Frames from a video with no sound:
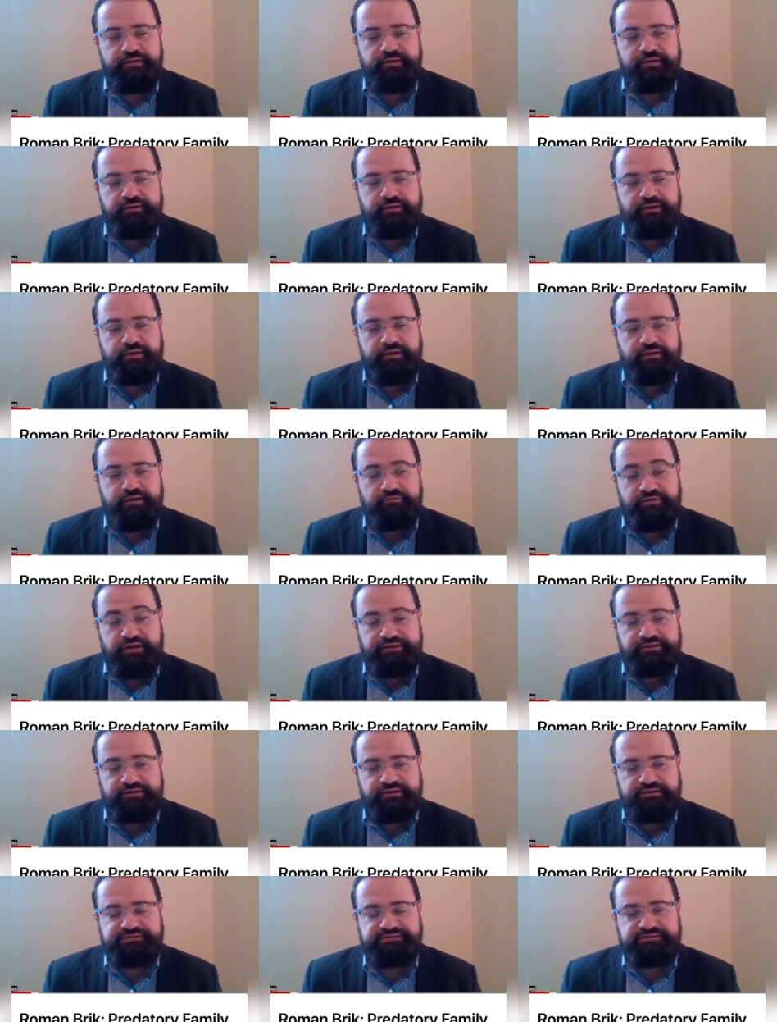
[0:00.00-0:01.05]
uh,
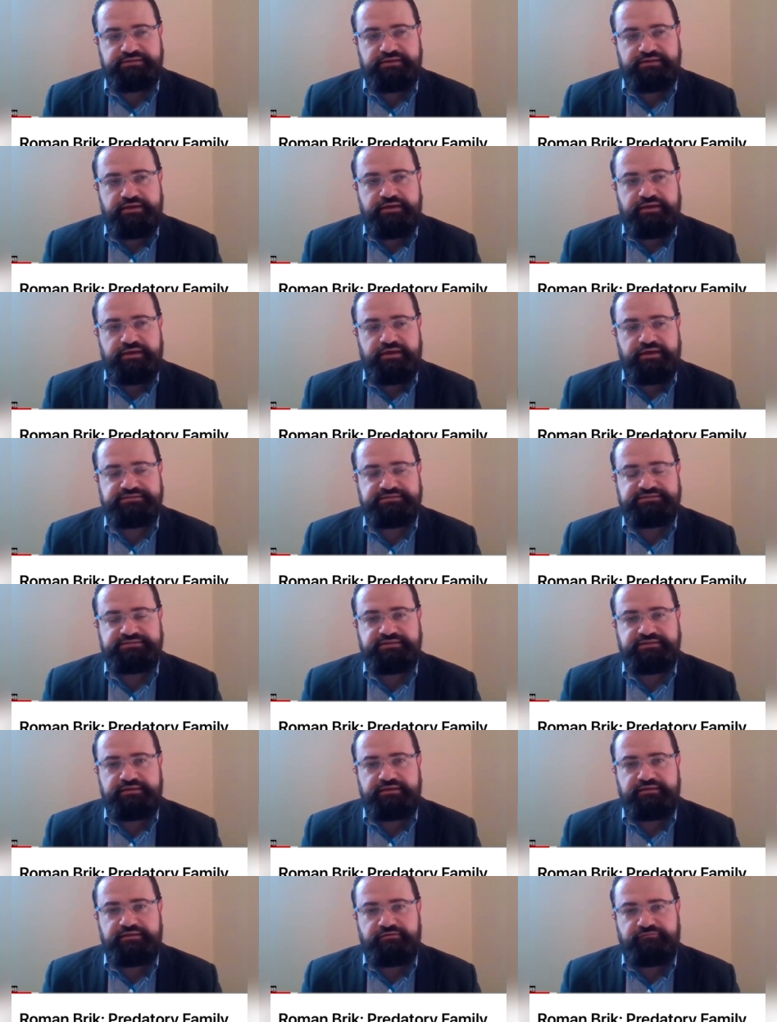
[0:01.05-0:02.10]
writings is the uh,
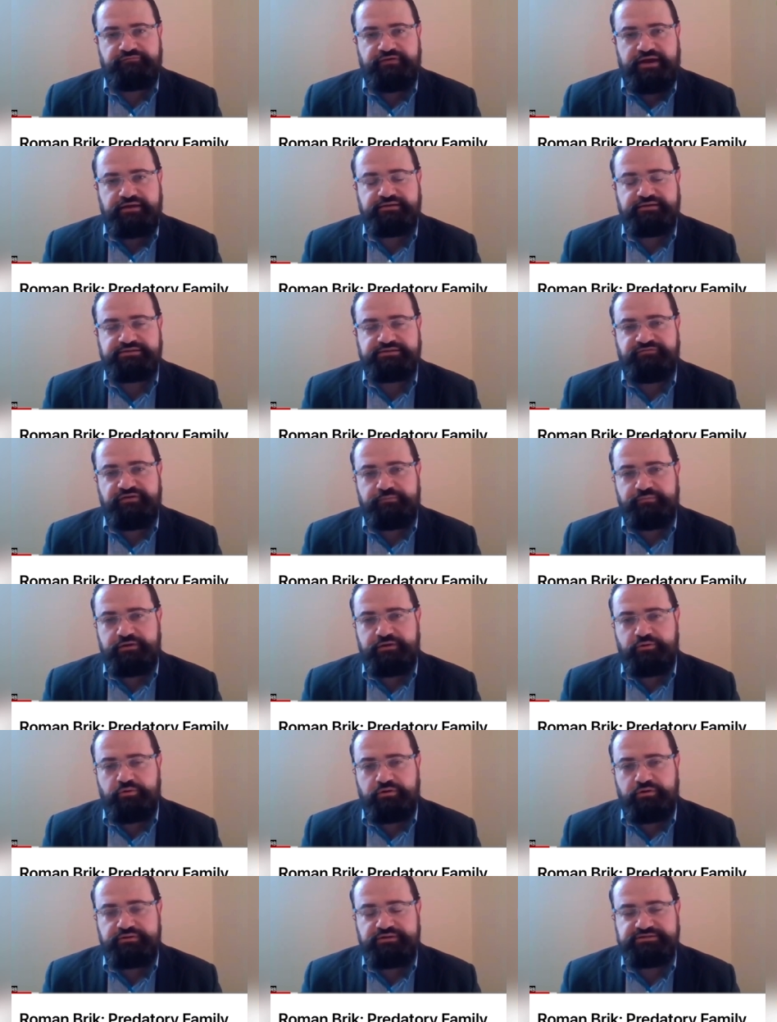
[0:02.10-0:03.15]
the fact that family
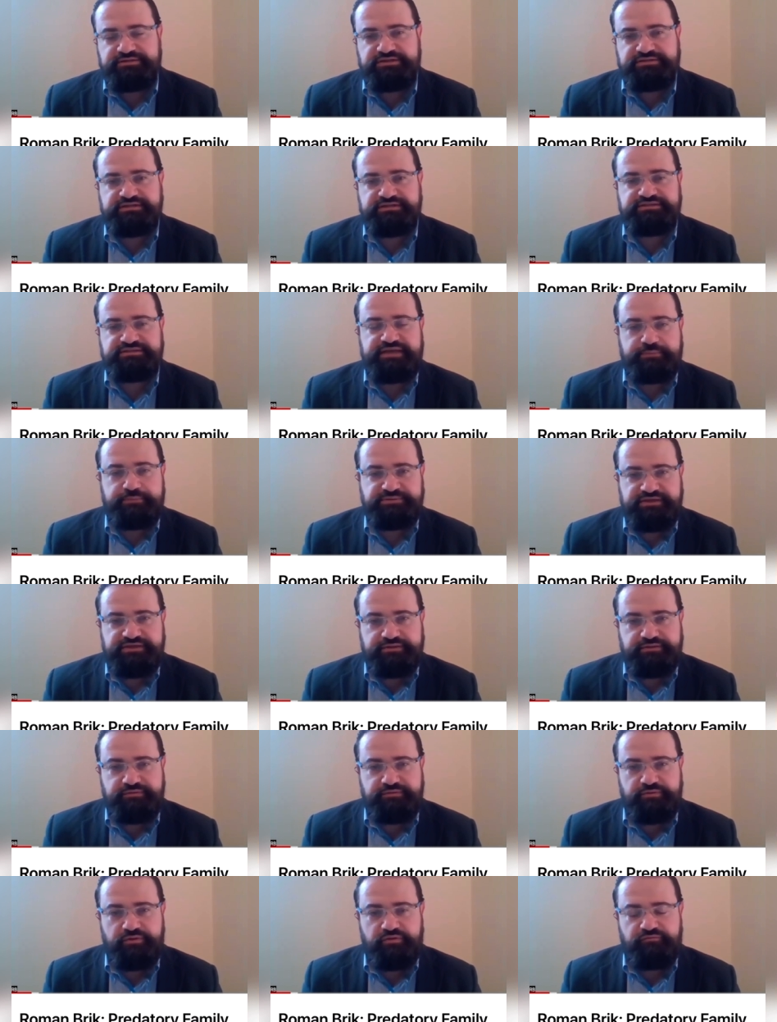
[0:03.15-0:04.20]
court is just a subset
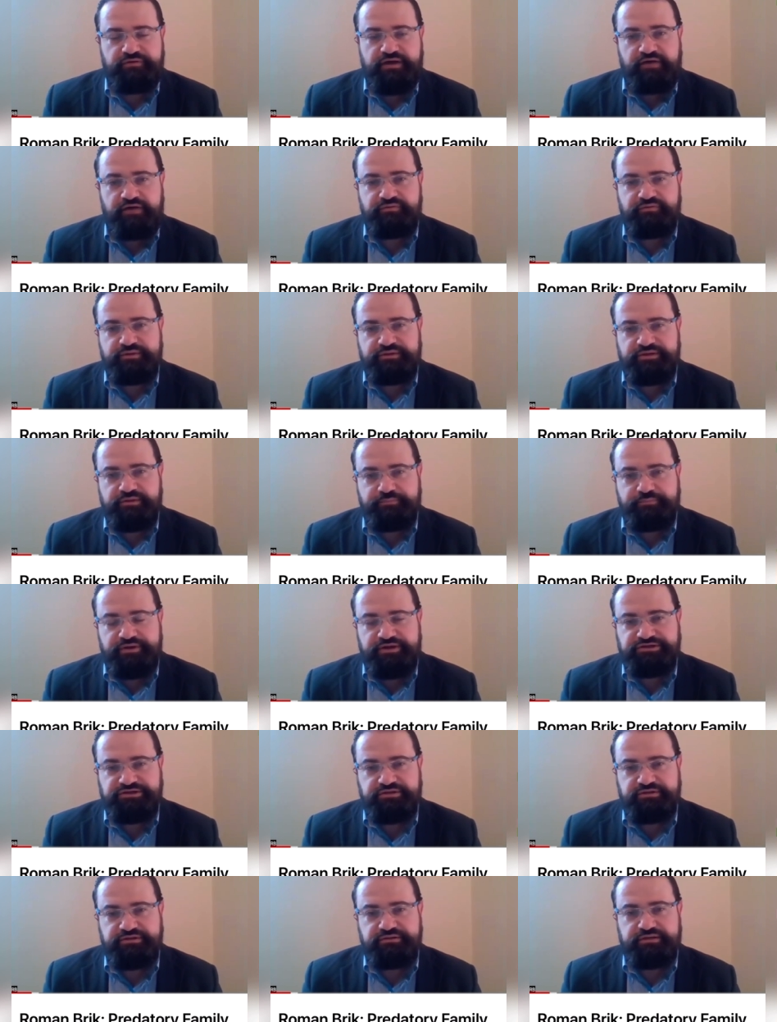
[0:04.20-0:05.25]
of government oppression
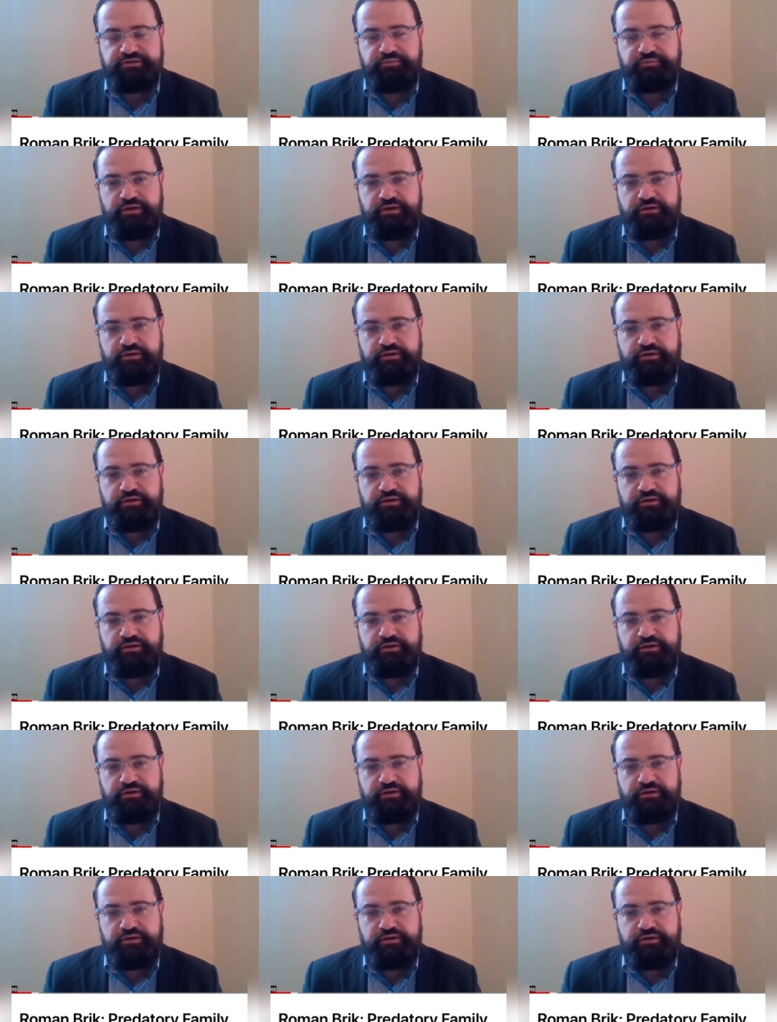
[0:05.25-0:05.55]
that we are all